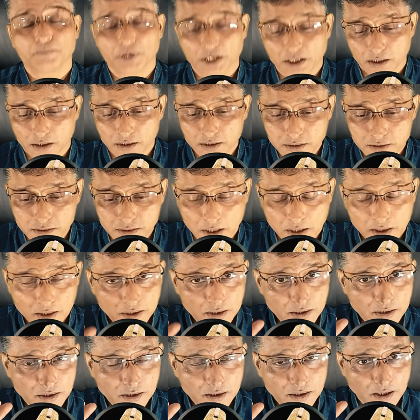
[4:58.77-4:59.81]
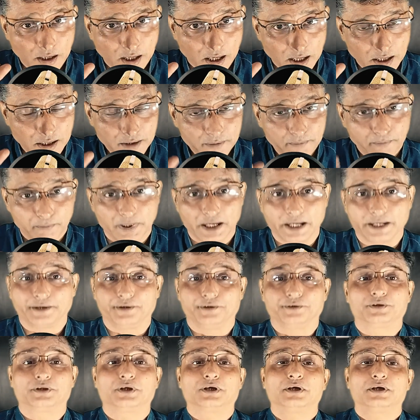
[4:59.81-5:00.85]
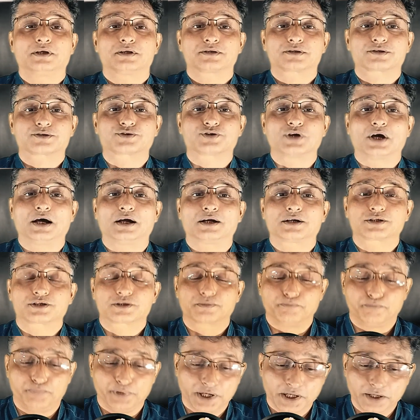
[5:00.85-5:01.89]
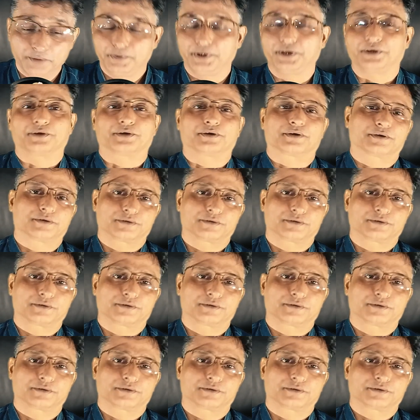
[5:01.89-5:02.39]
Because our mind starts believing